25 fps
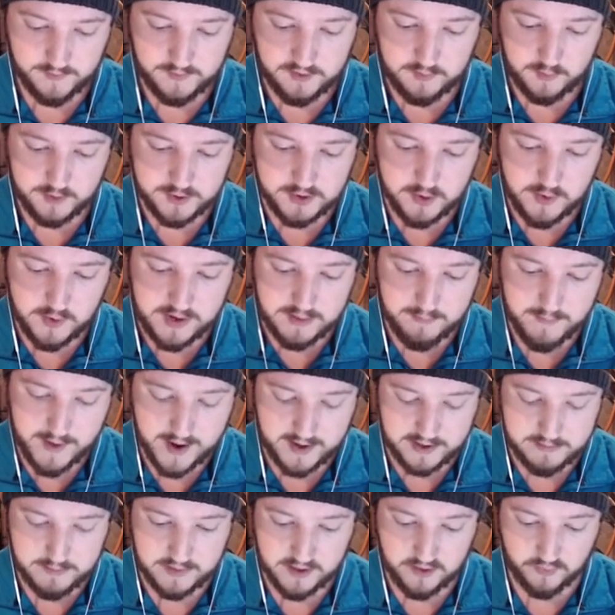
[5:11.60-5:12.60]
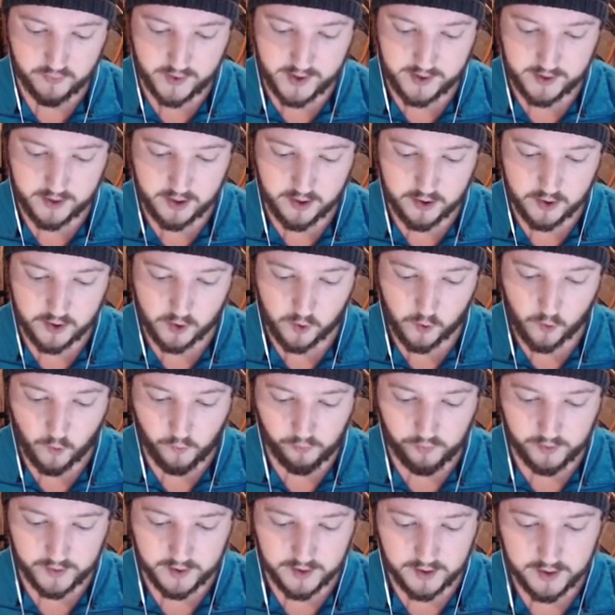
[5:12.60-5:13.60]
Then we'll do a Mega Minion right here to
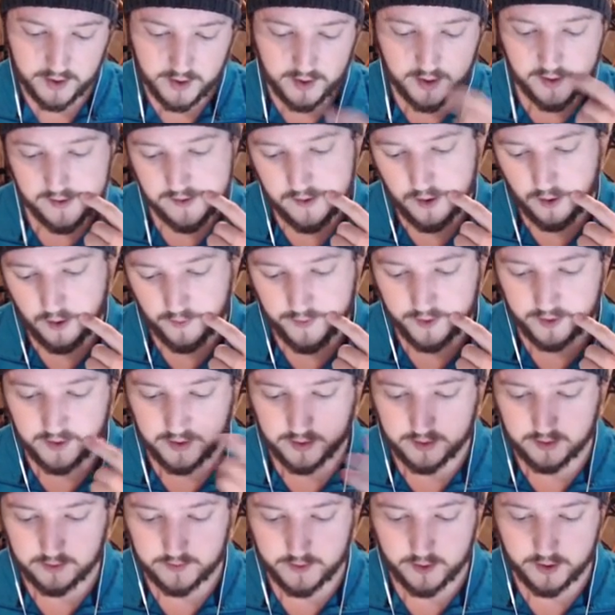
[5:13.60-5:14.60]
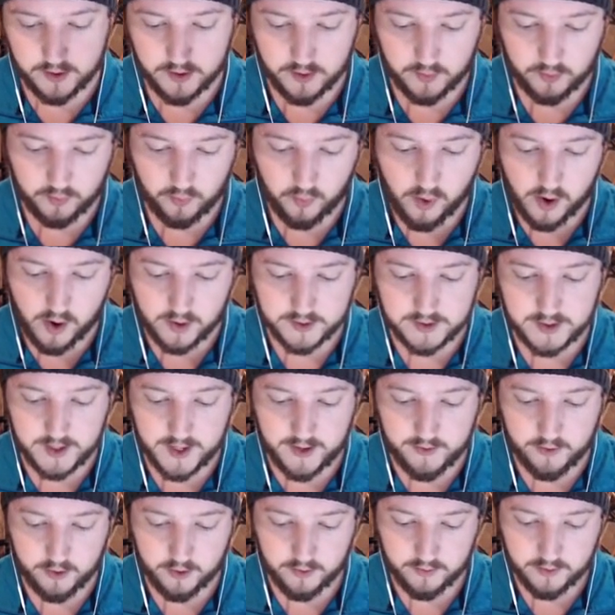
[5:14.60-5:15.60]
hopefully... No, they're gonna walk
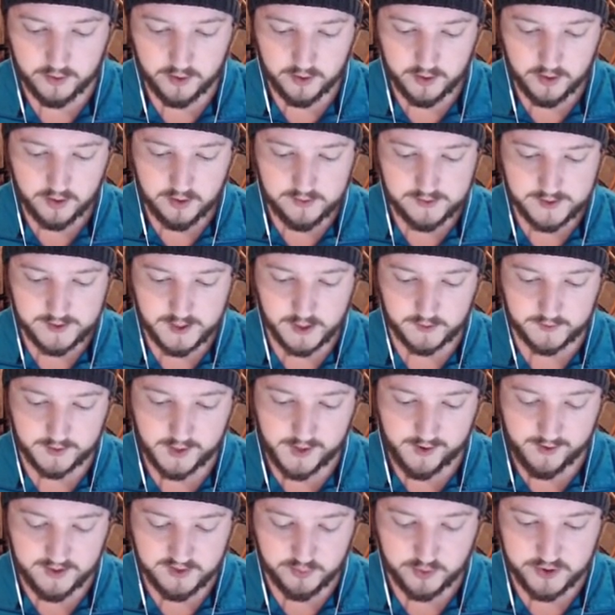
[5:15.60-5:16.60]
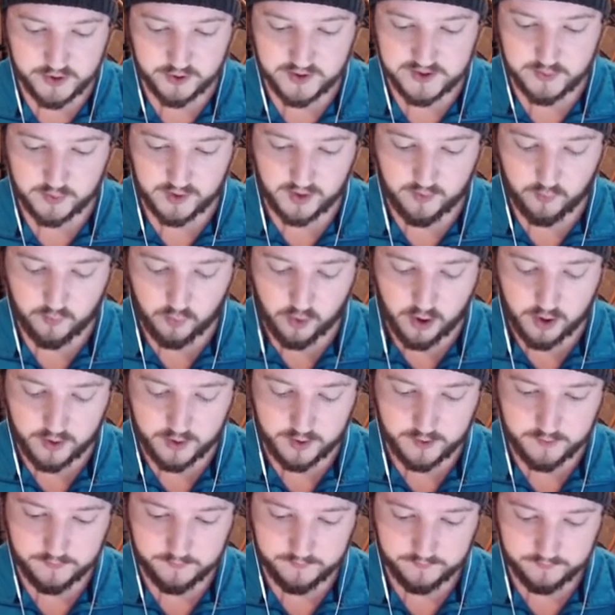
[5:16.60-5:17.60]
together. Take out that Ice Wizard is what I
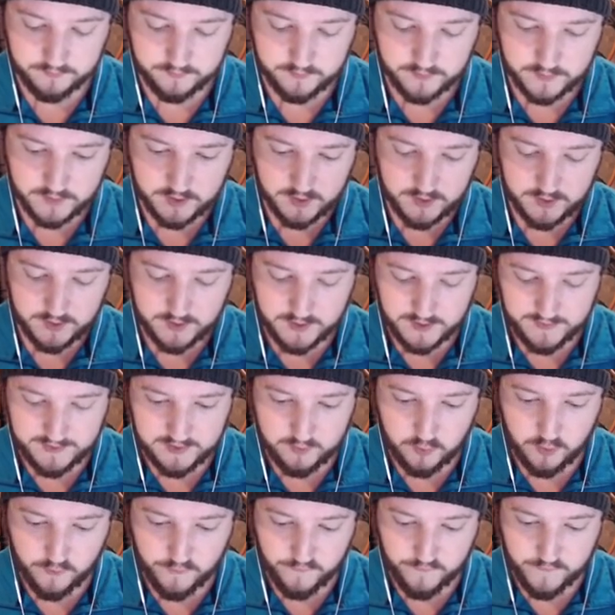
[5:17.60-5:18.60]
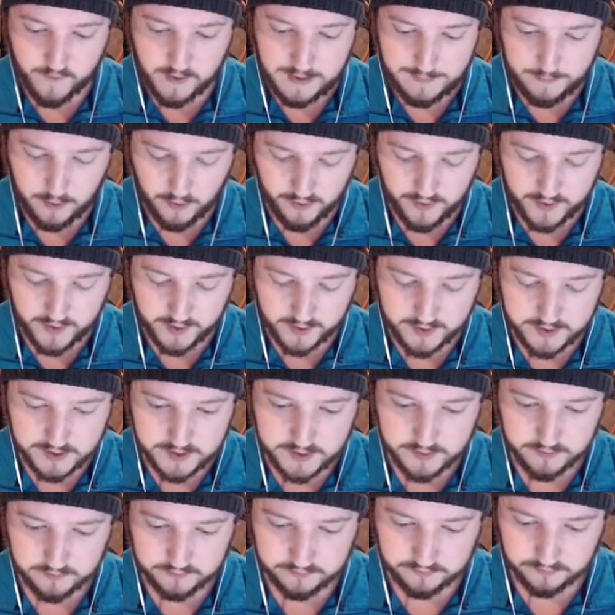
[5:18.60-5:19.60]
wanted. And then we'll Fireball
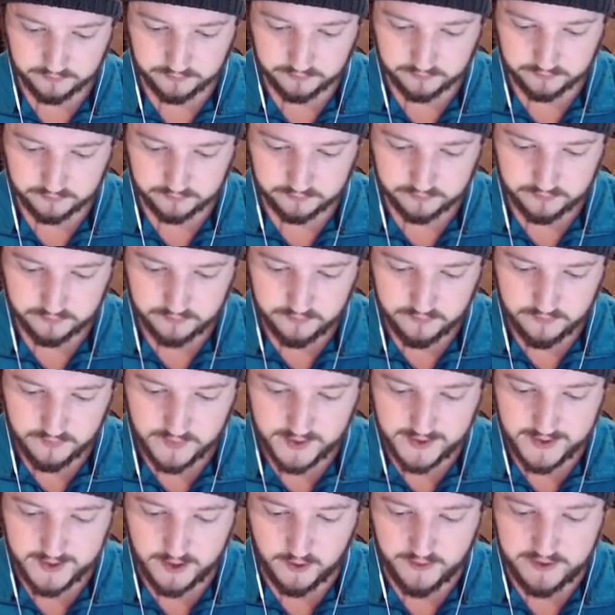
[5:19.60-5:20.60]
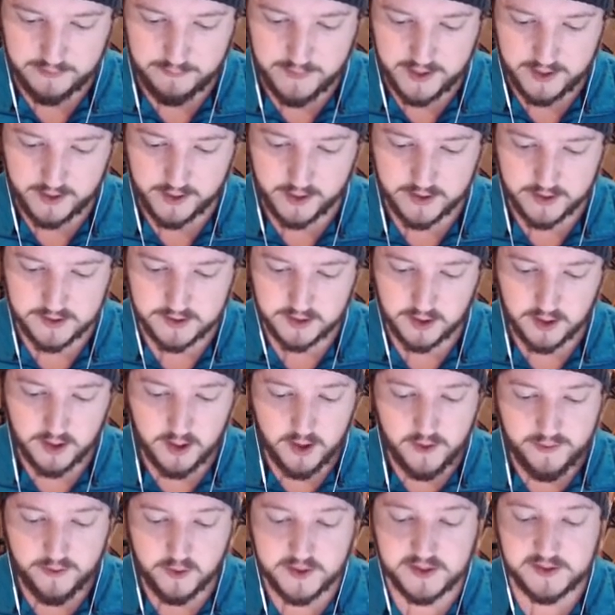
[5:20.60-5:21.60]
this. Kill the minions.
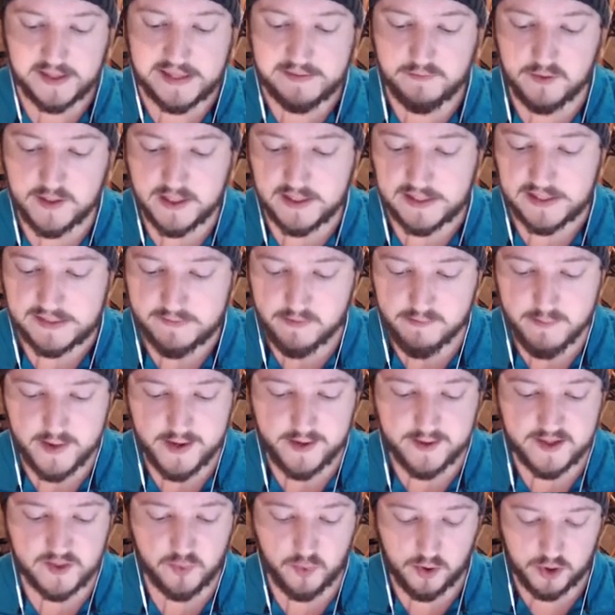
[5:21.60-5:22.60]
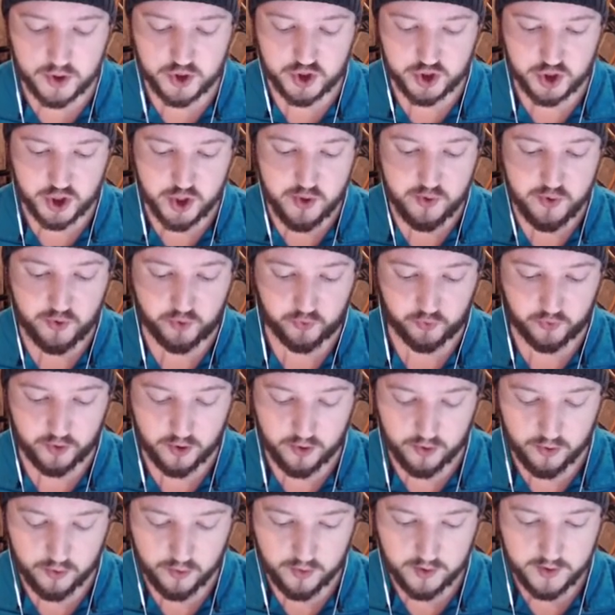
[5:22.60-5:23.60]
Those level 11 minions will chew
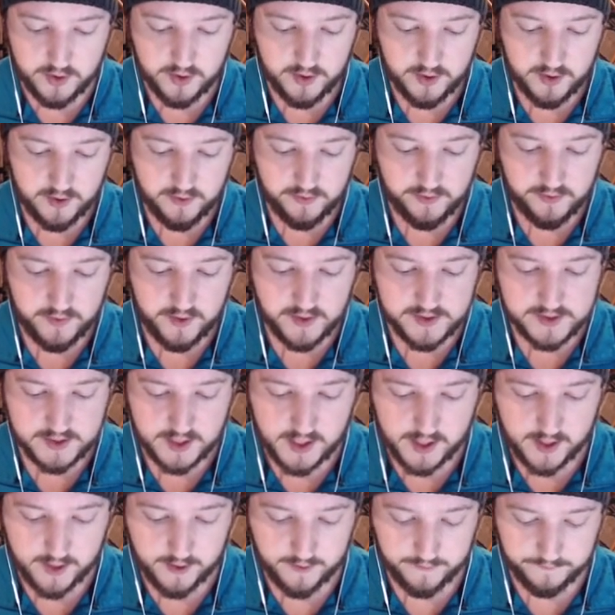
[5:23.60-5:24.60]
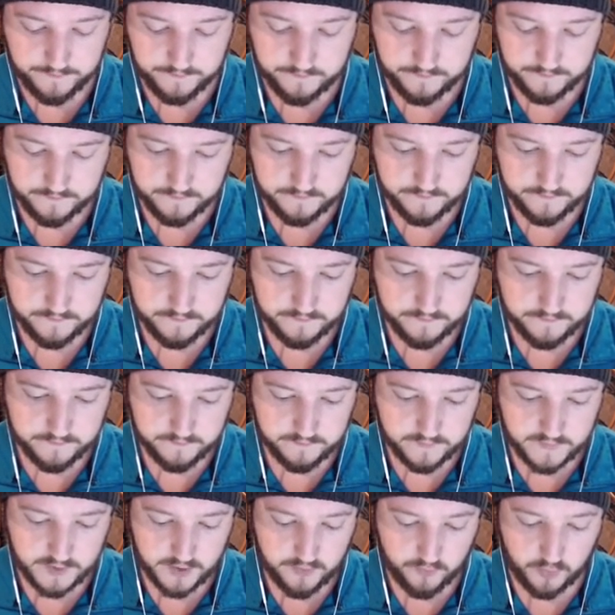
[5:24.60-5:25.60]
through this
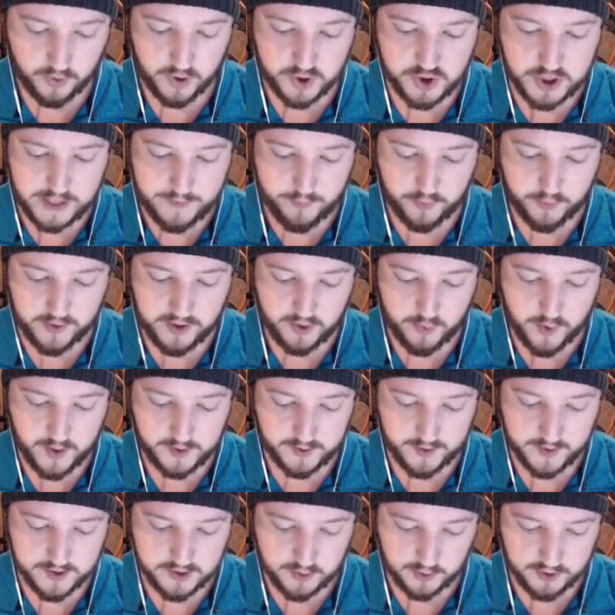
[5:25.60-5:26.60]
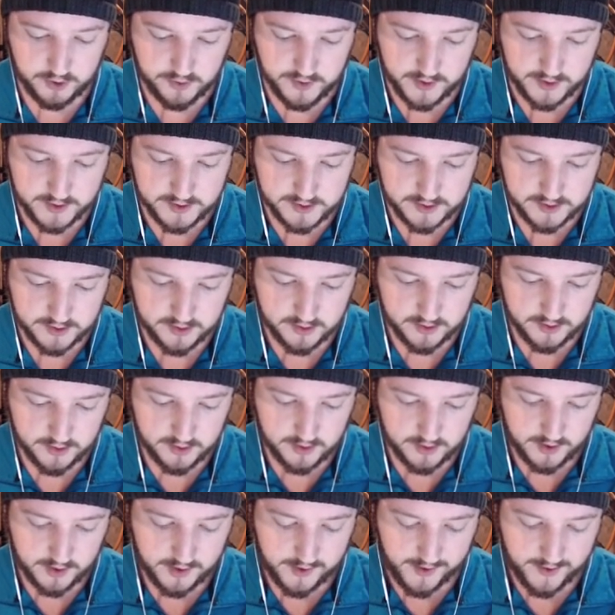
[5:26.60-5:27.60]
Royal Giant pretty quickly. So we'll do this.
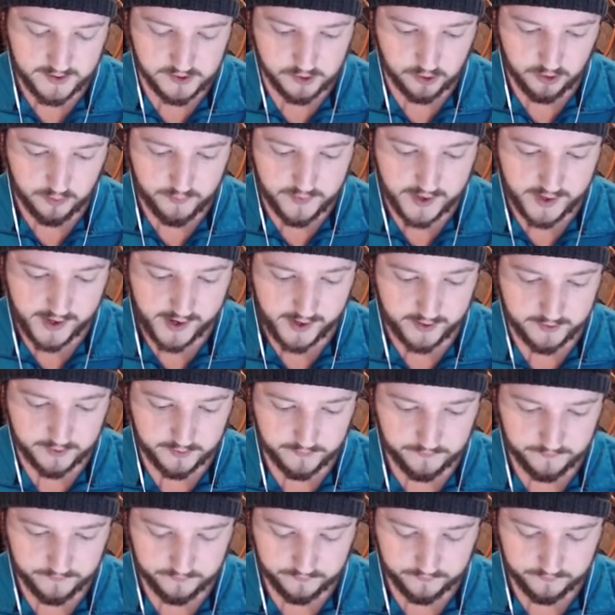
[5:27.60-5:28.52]
Ice Golem that.